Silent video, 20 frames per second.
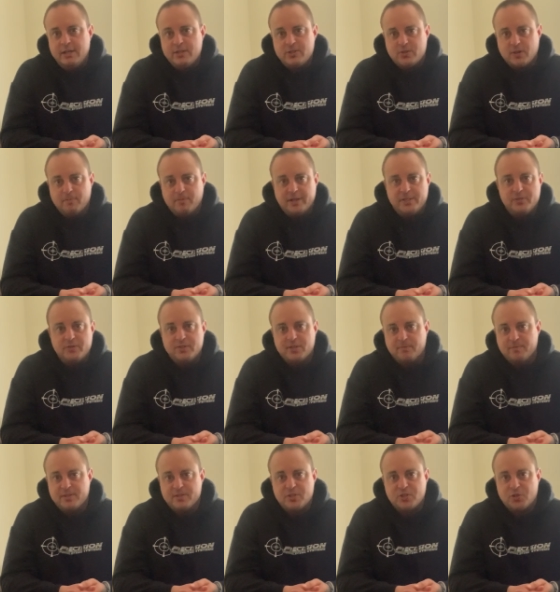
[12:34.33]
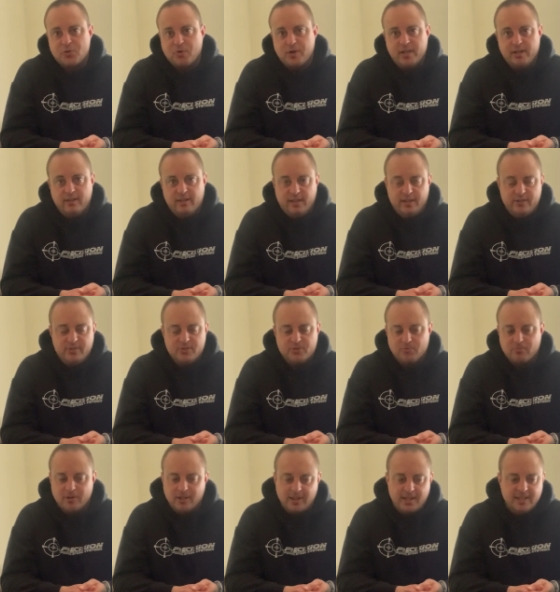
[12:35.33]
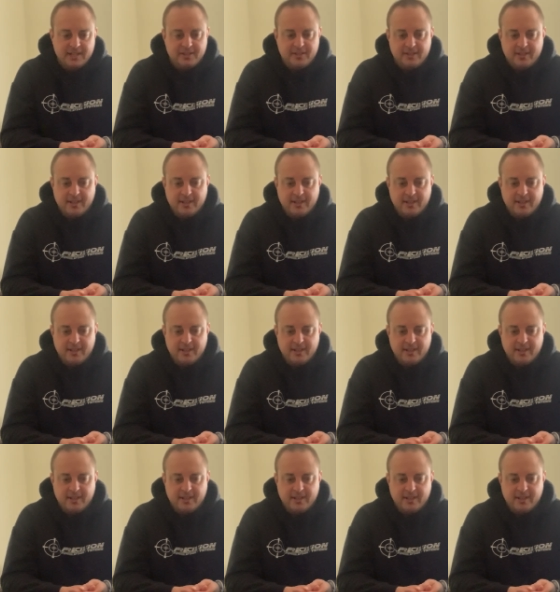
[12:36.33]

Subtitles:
So I might do something straight knee, just really hit